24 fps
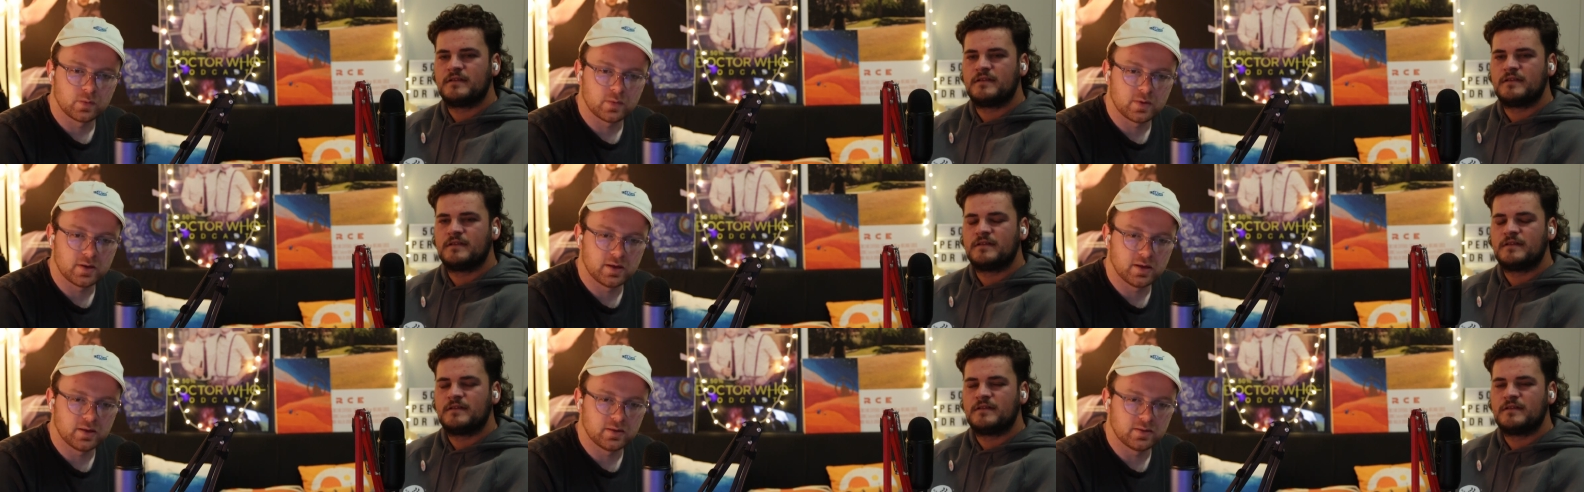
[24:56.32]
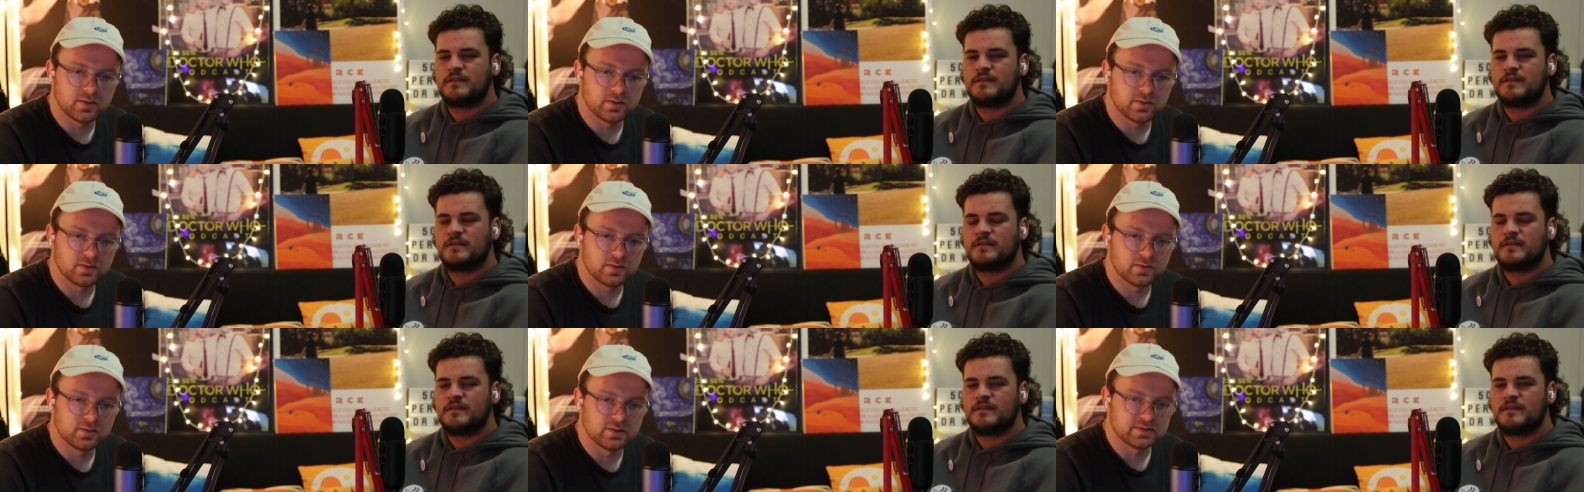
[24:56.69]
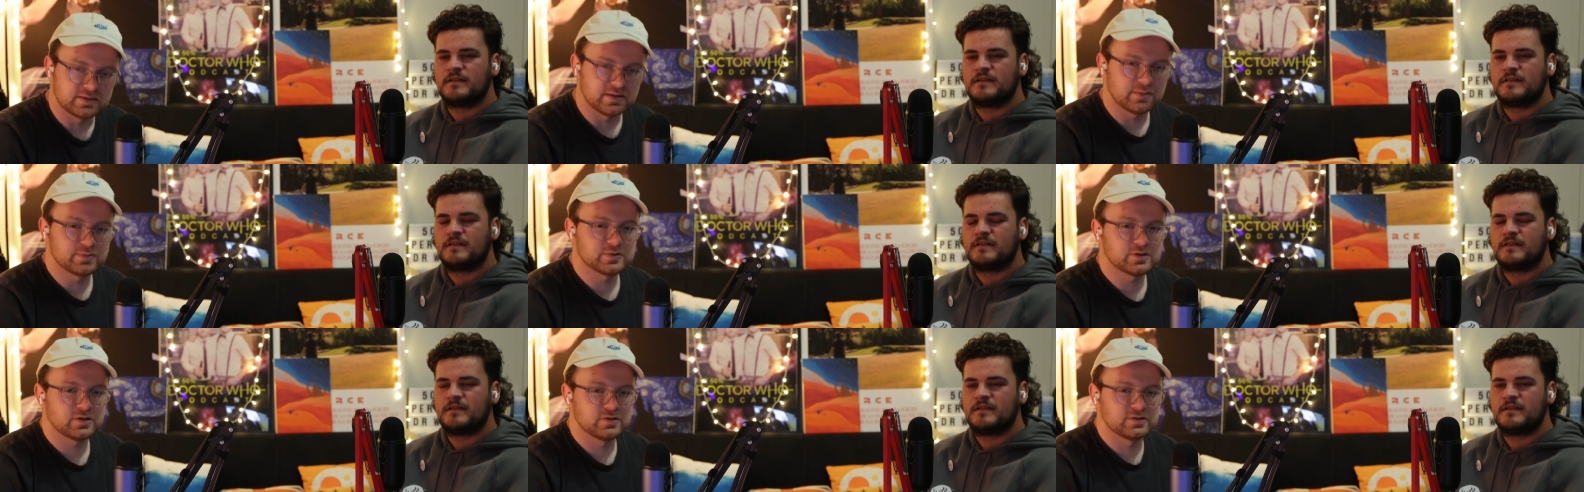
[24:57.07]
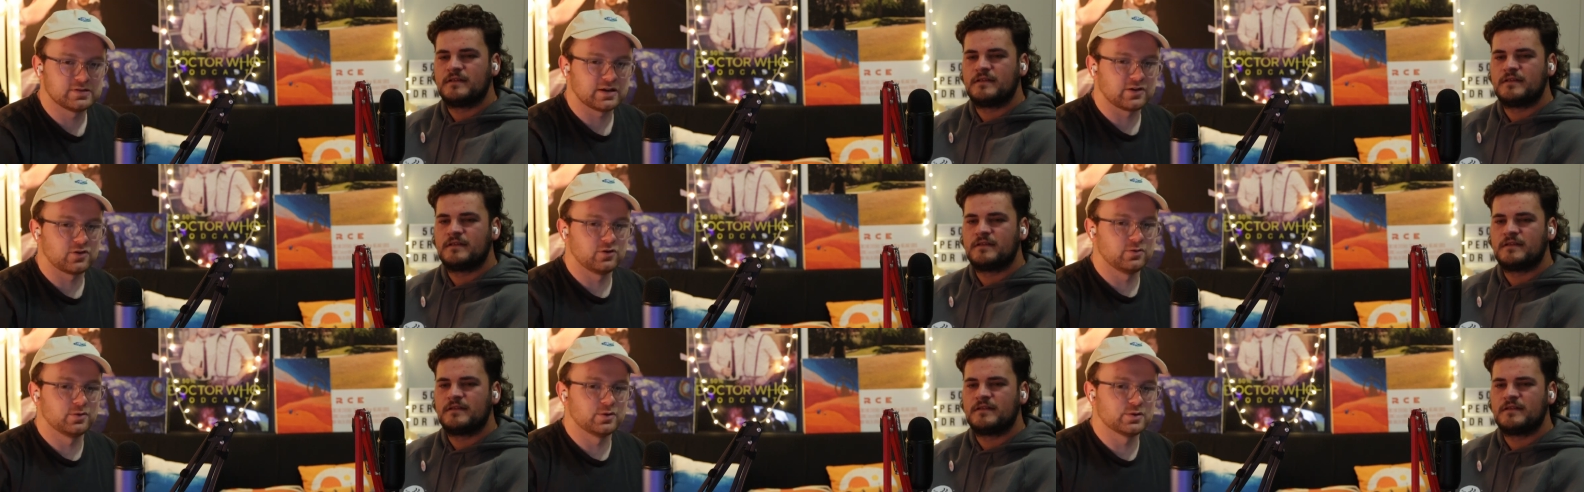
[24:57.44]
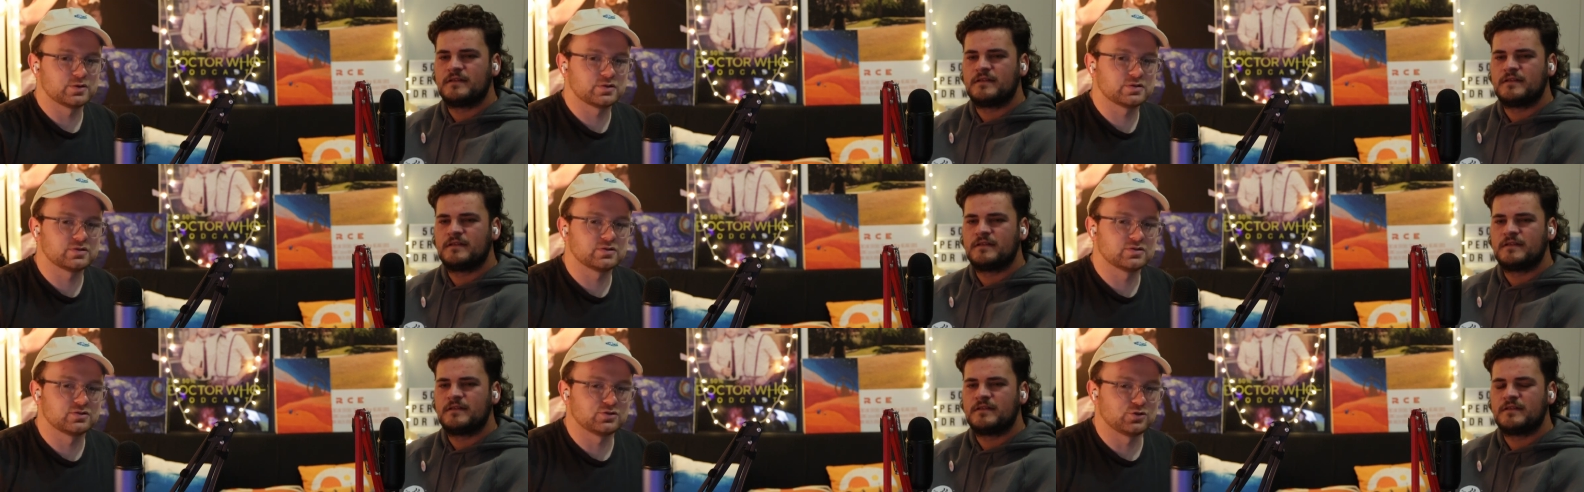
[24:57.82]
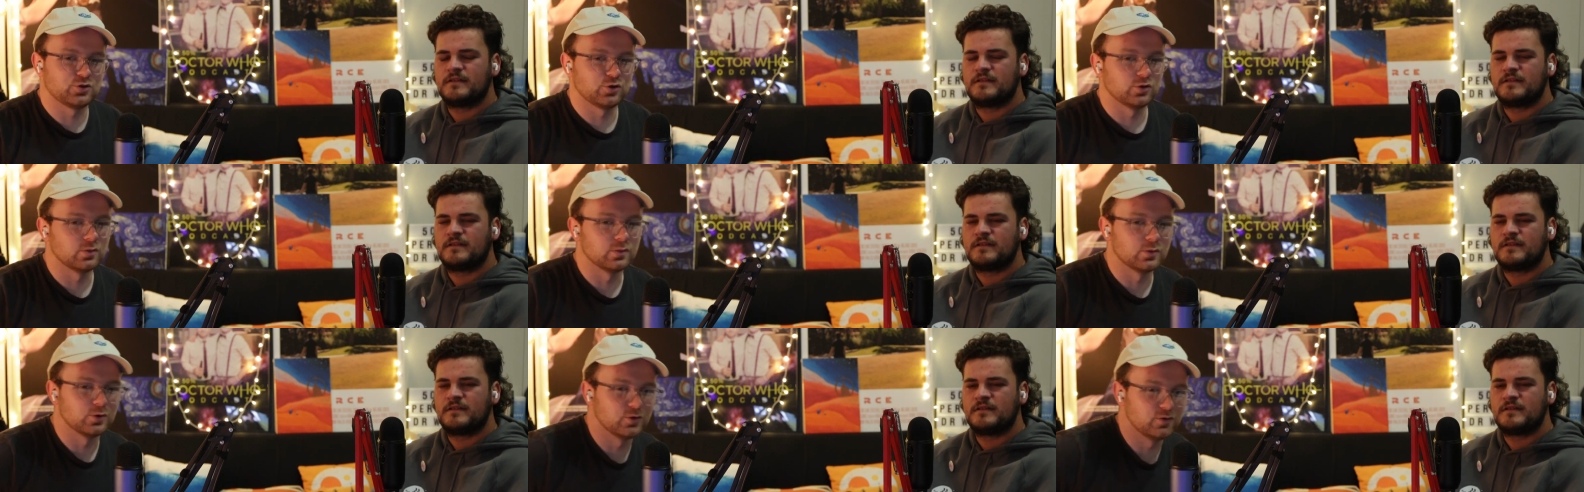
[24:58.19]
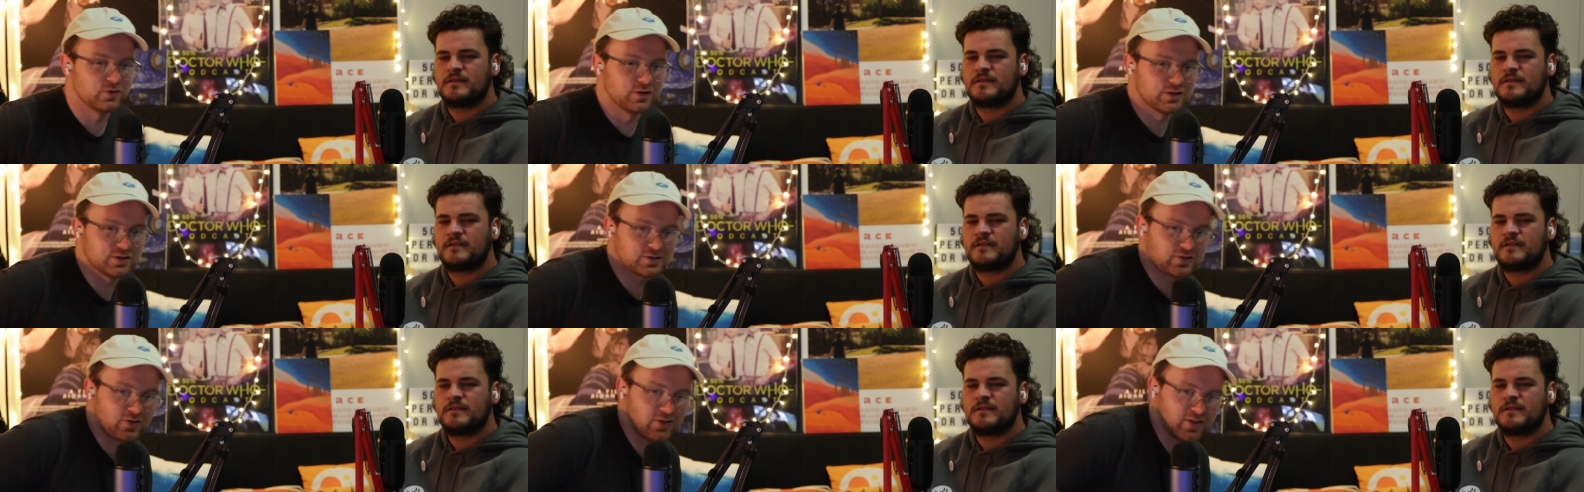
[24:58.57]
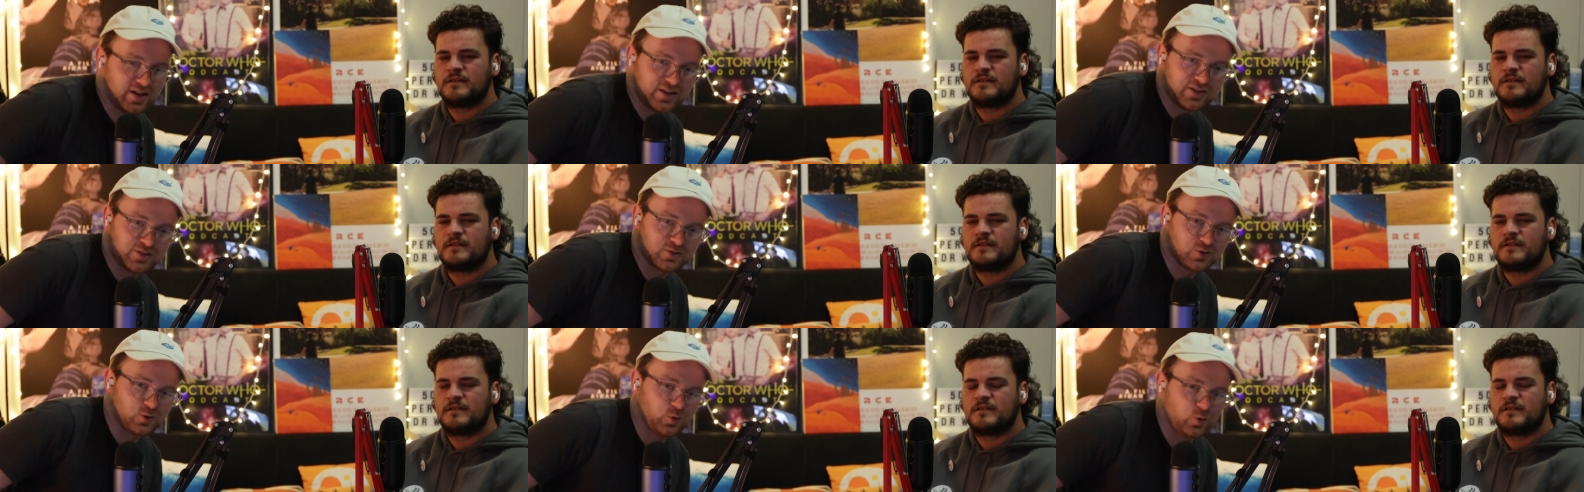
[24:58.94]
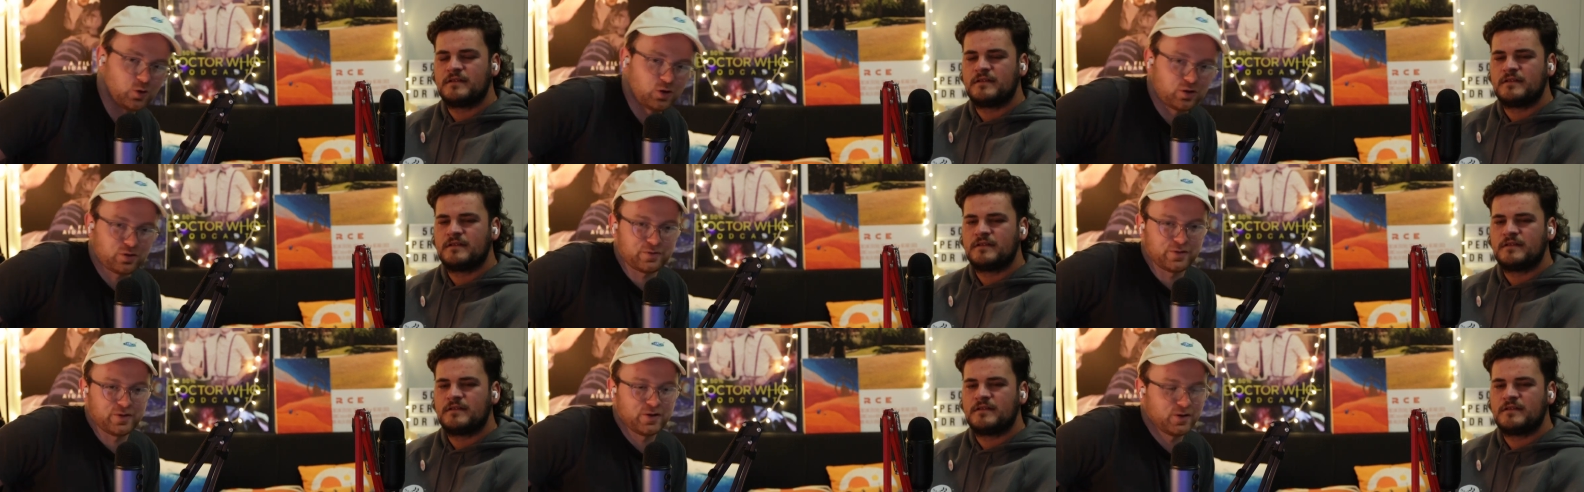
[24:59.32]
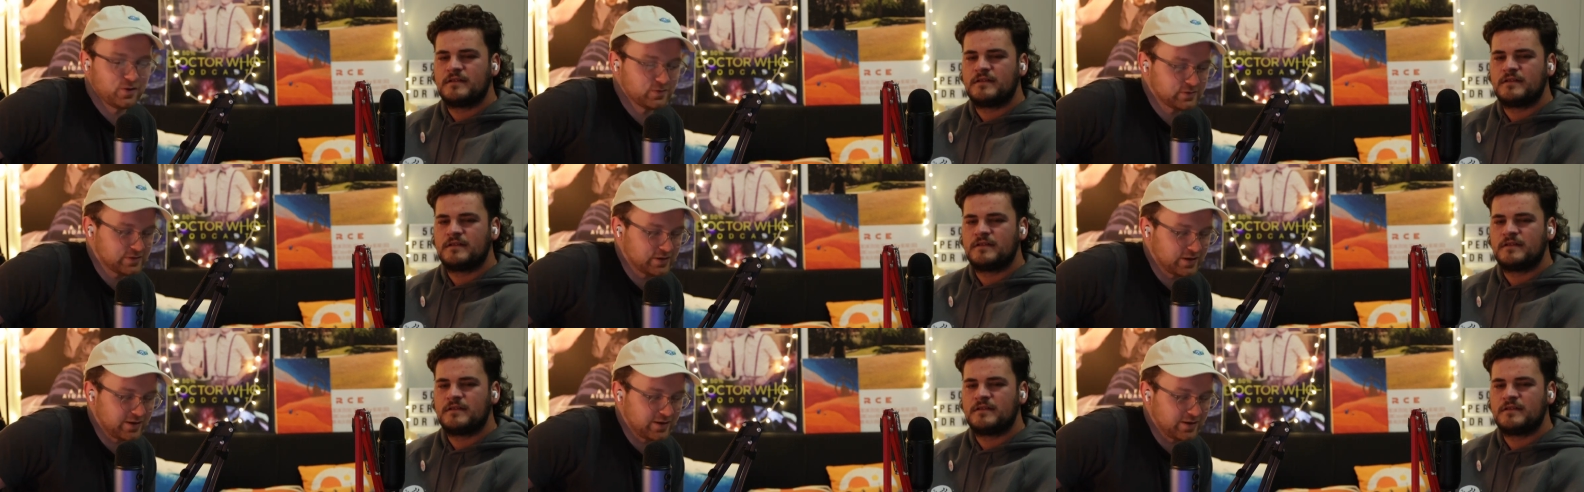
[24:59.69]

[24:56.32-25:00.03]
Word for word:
Speaker 1: Man, this episode's like almost too moving to like talk through the whole